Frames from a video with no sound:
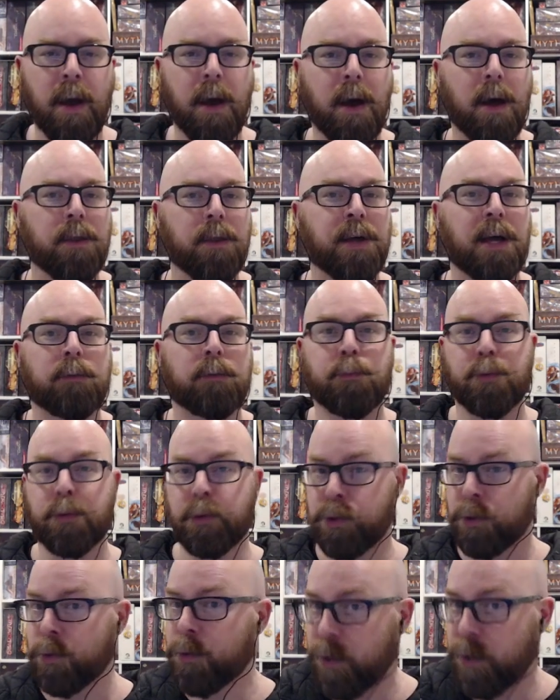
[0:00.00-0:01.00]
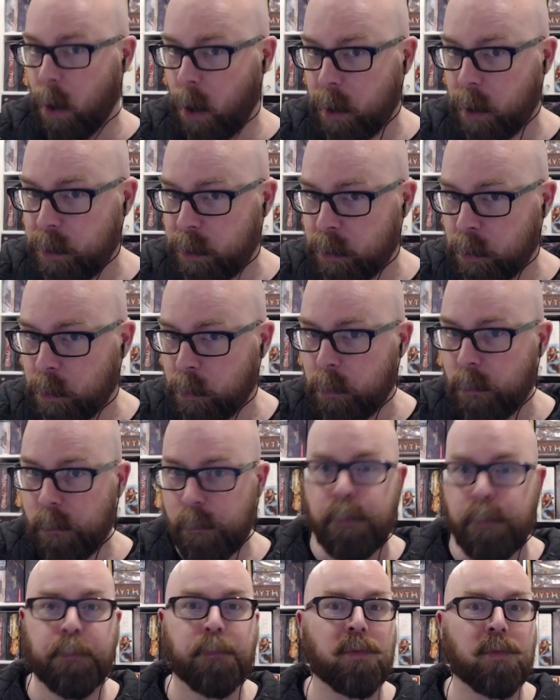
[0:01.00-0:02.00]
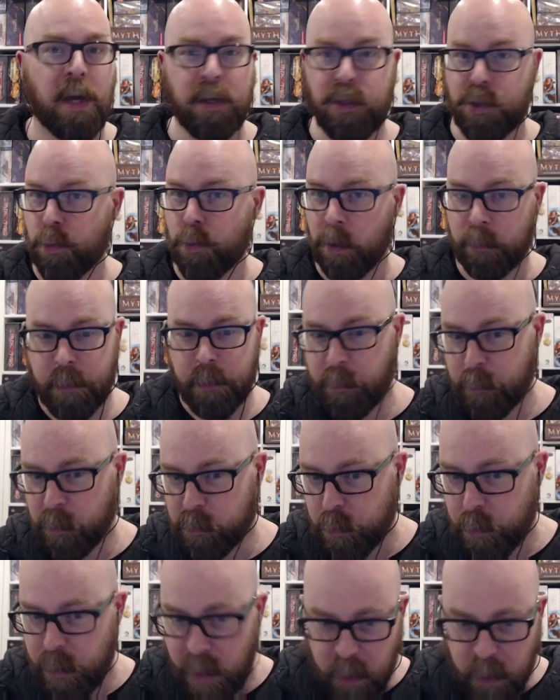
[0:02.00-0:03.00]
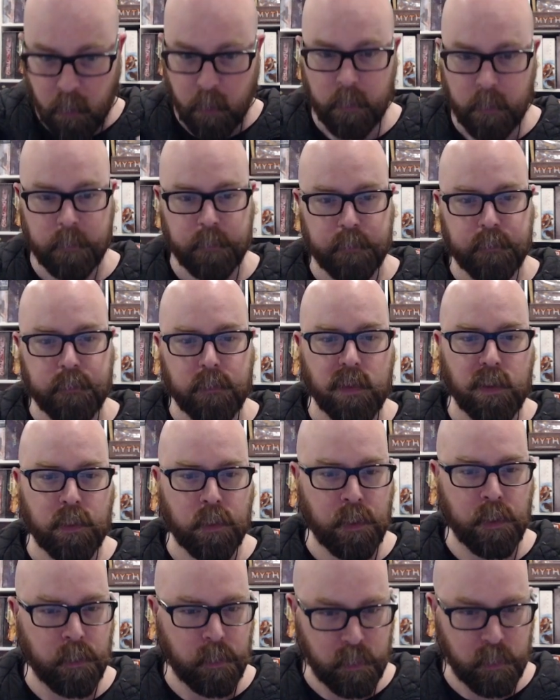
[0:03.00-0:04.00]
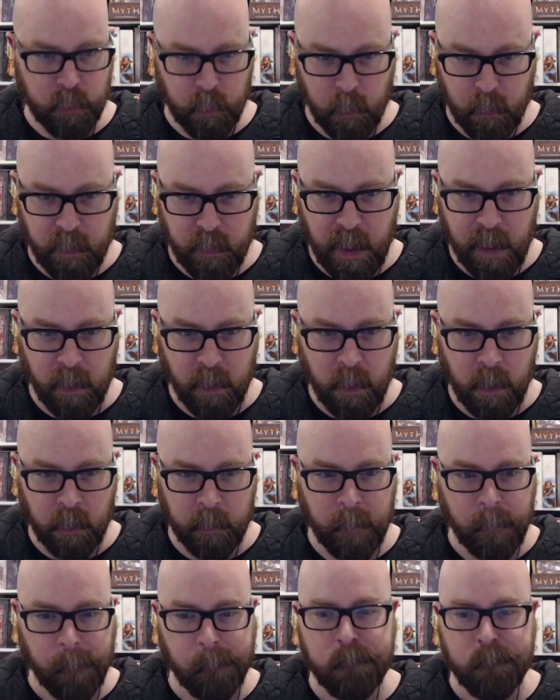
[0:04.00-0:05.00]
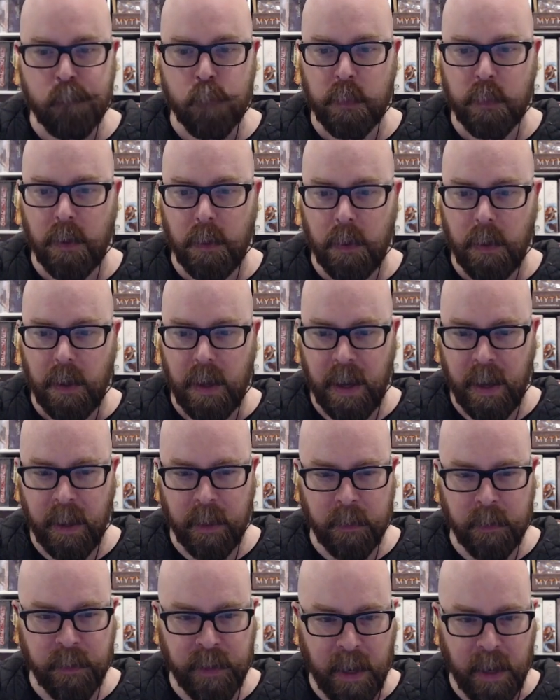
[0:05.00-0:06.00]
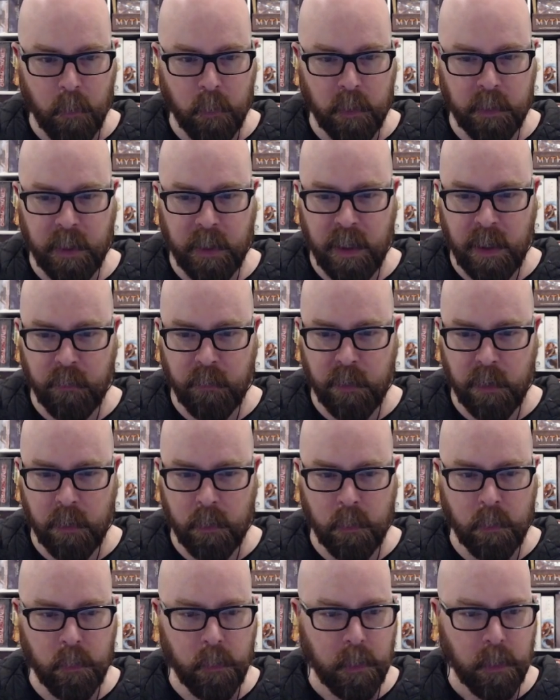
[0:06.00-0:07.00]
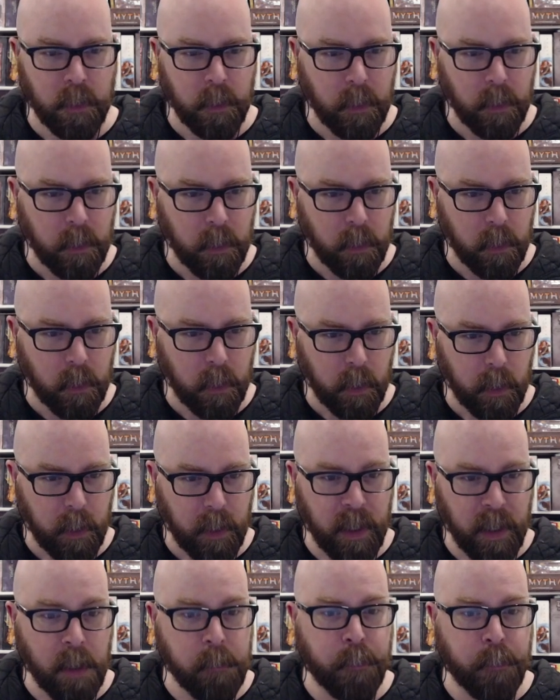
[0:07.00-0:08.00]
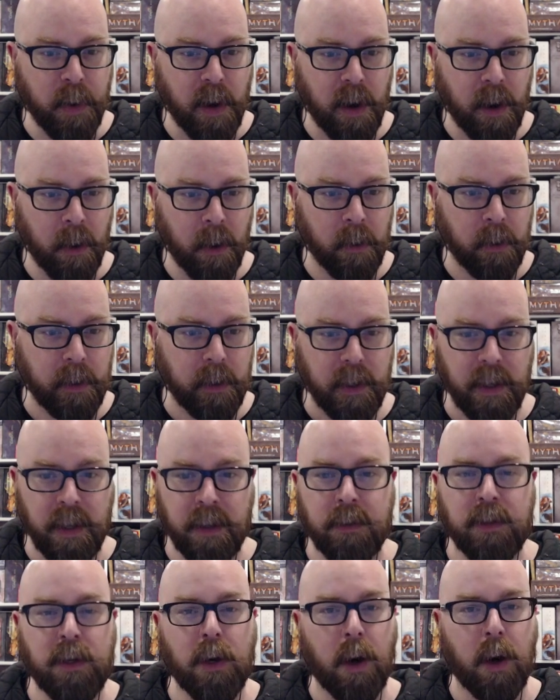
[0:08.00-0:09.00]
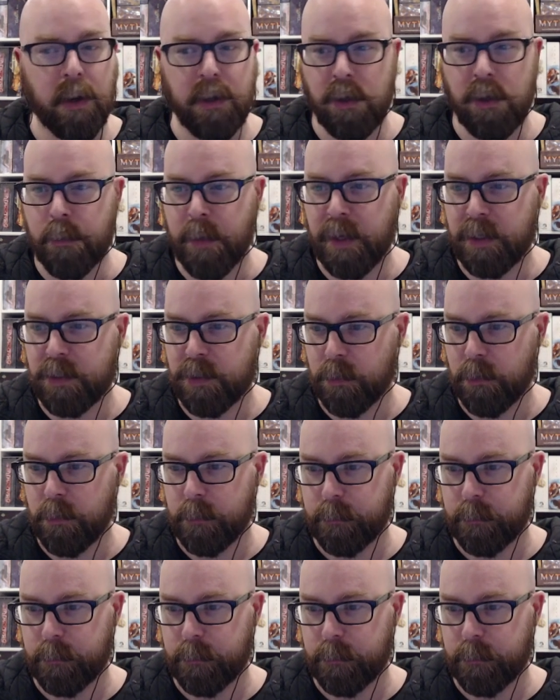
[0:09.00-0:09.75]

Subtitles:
that produce audio that you want people to hear. So you turn that on, and that will give you a bar in the audio mixer.